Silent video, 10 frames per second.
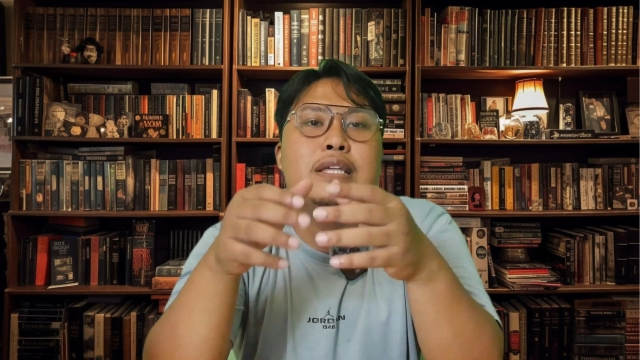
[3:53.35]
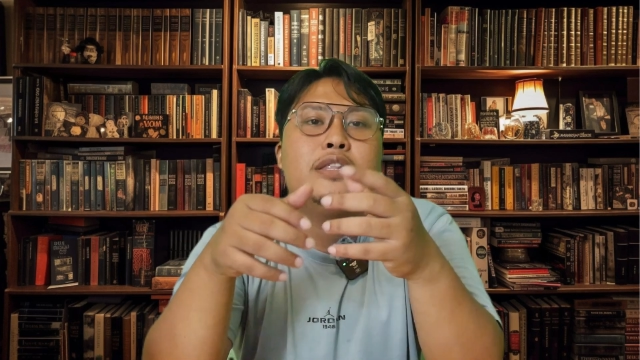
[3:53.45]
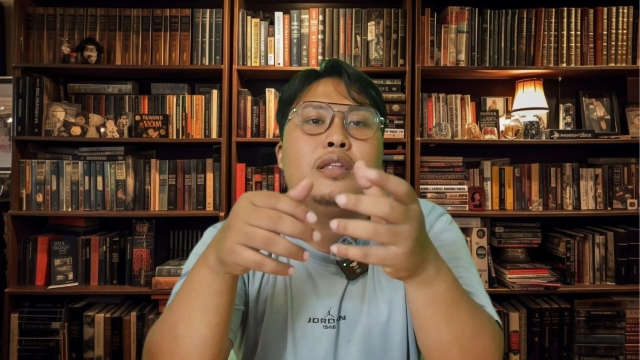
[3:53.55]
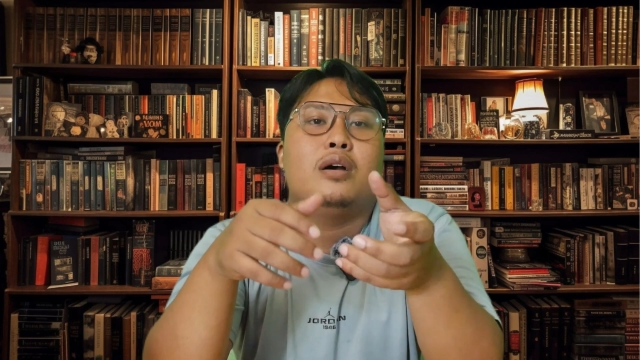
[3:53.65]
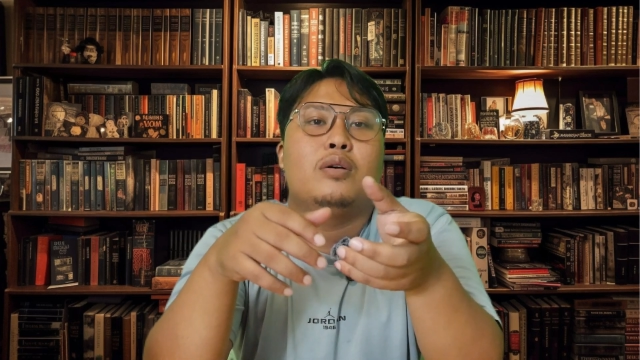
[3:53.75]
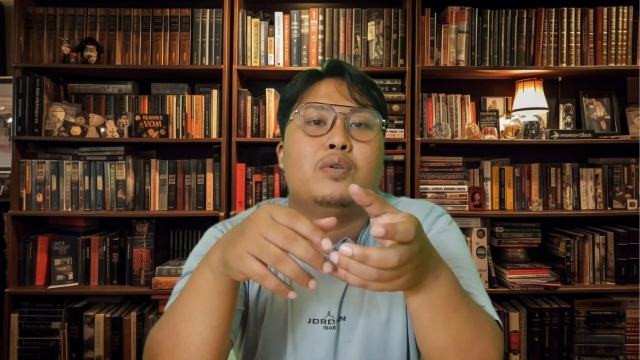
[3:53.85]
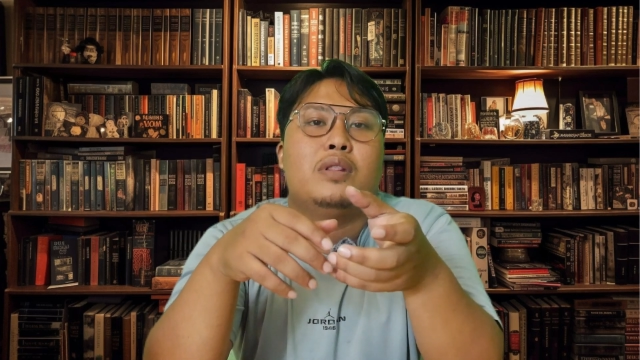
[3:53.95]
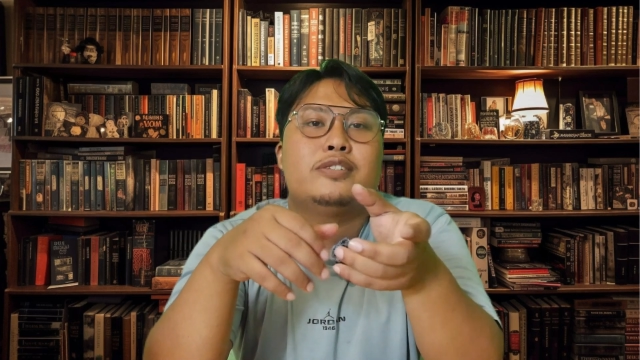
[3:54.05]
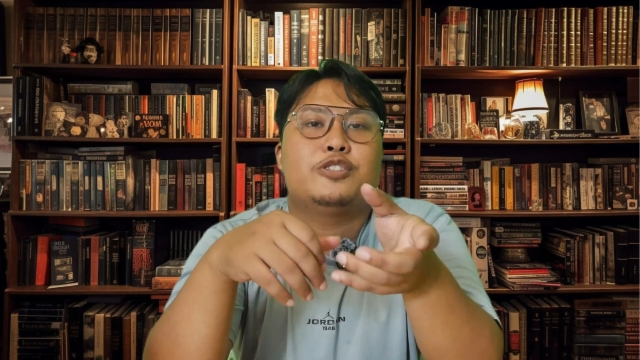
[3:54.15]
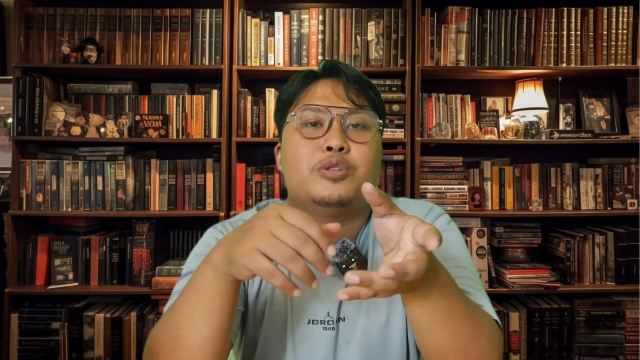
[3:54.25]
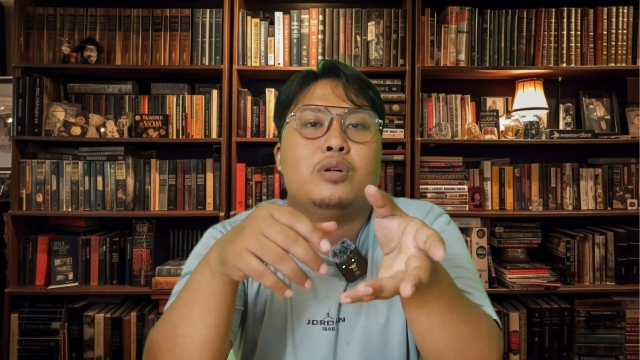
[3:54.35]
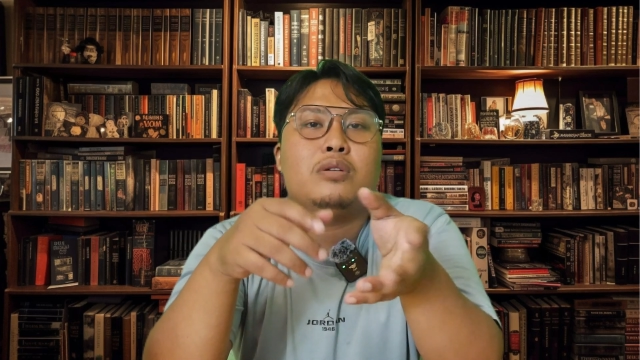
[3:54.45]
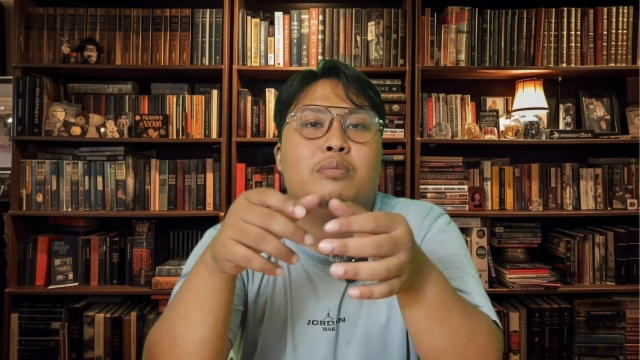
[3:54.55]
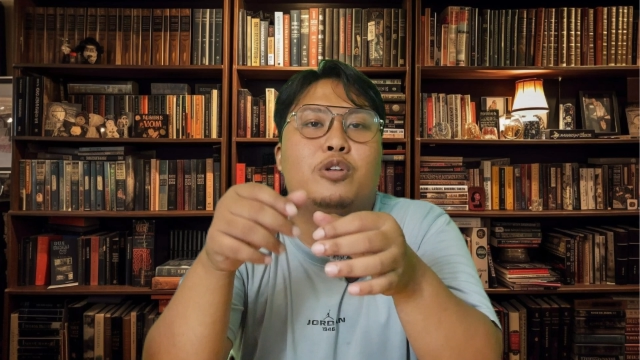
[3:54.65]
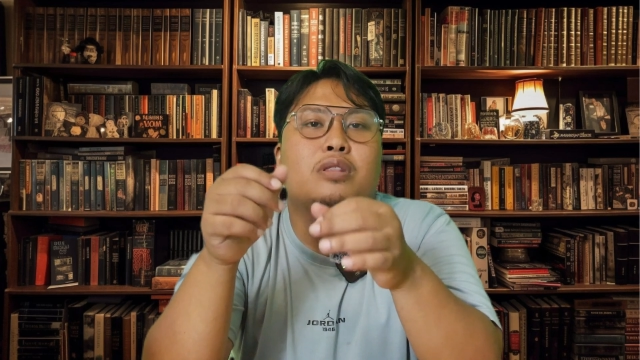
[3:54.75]
Now, let's talk
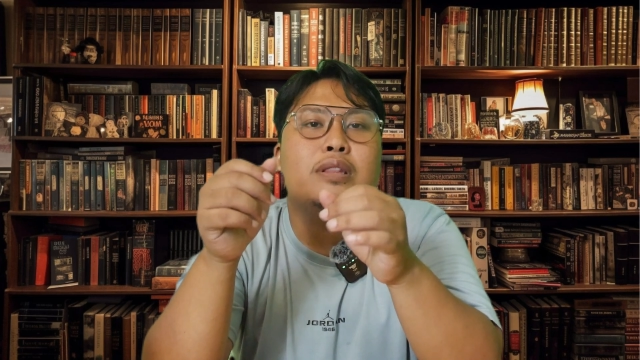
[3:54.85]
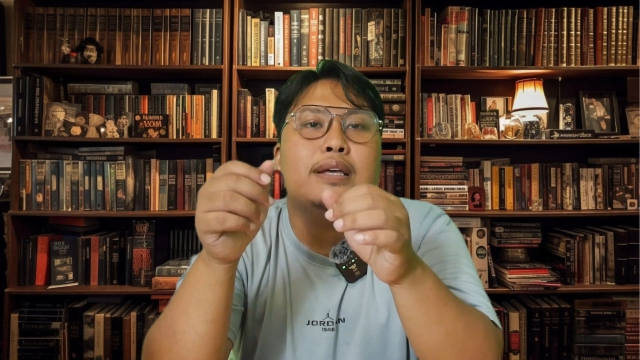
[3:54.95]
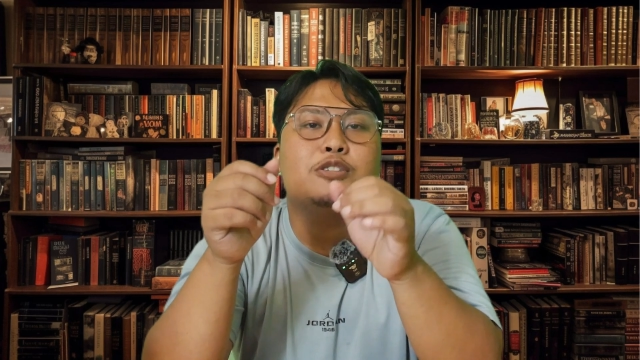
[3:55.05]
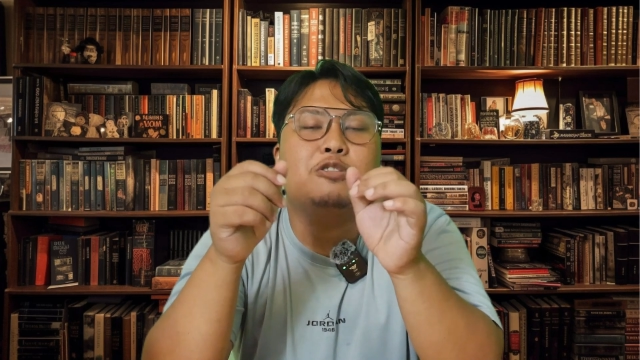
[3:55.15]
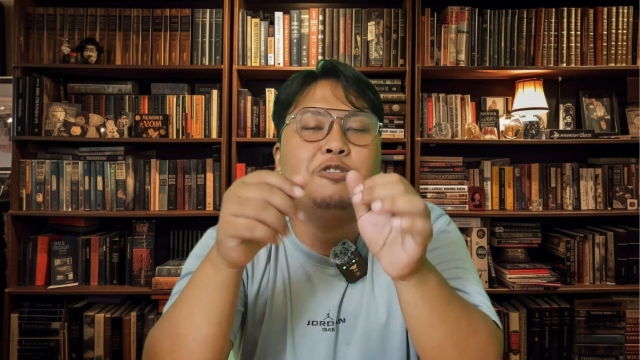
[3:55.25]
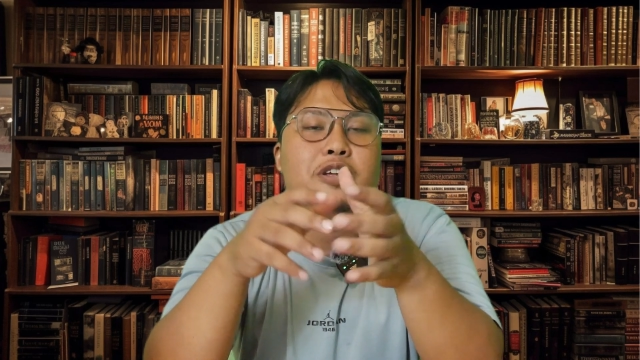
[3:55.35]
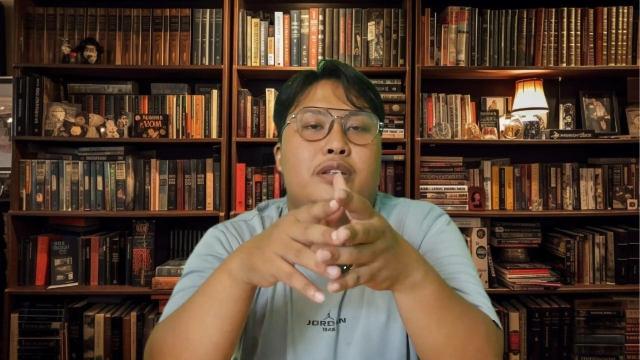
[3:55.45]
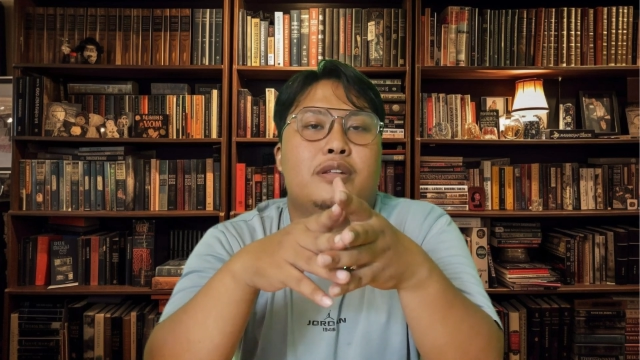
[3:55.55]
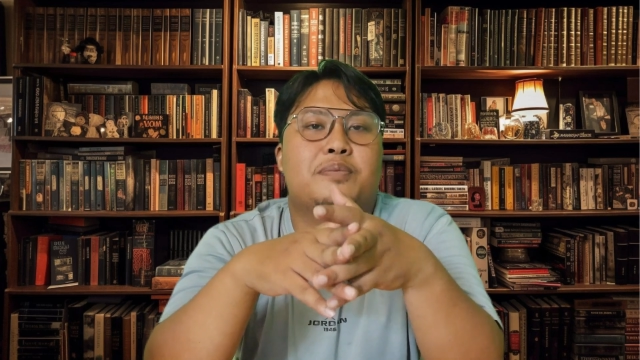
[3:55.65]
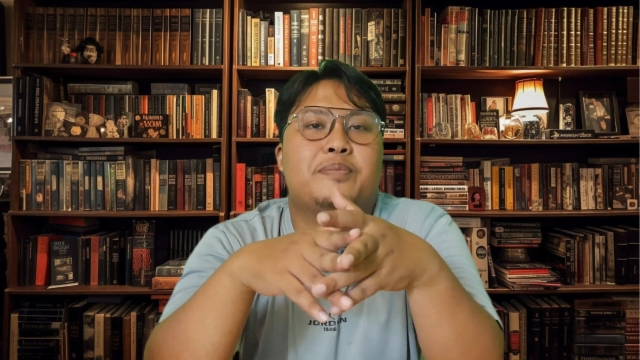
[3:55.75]
about tax credit.